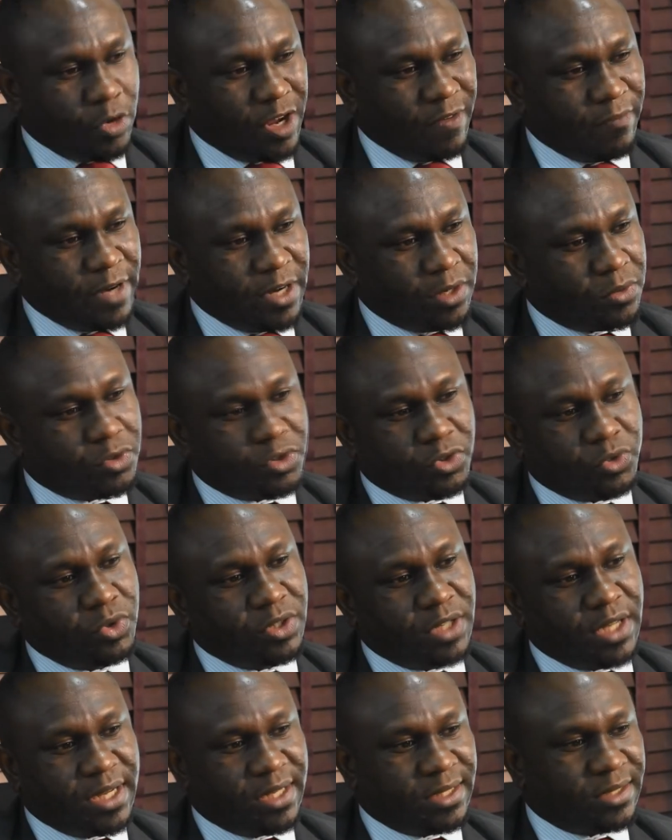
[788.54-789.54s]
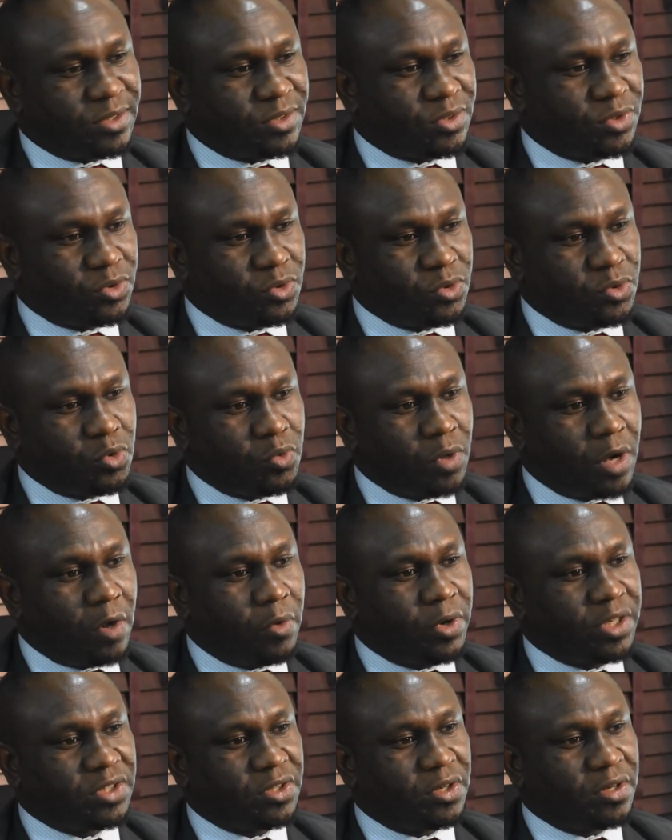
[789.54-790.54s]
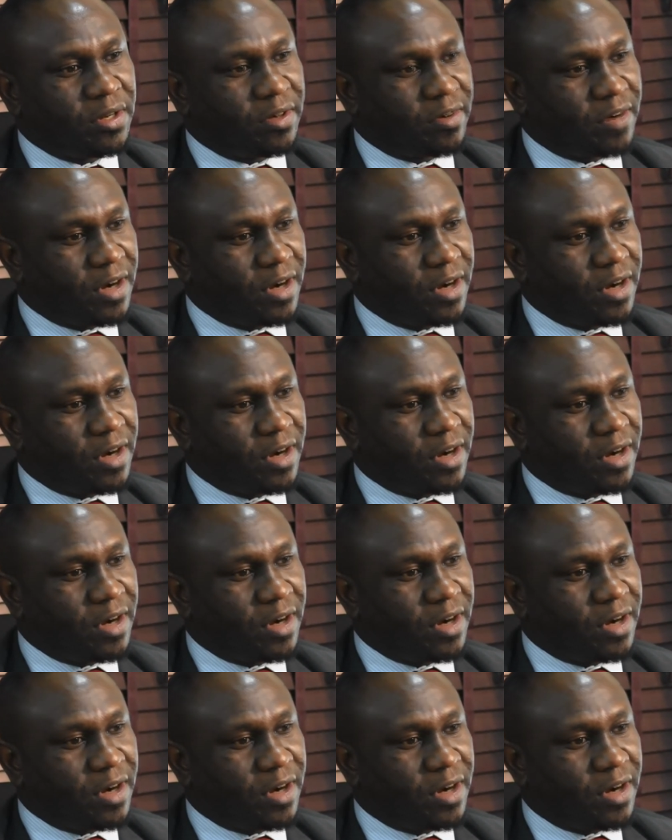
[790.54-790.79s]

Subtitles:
We have medical students who are always on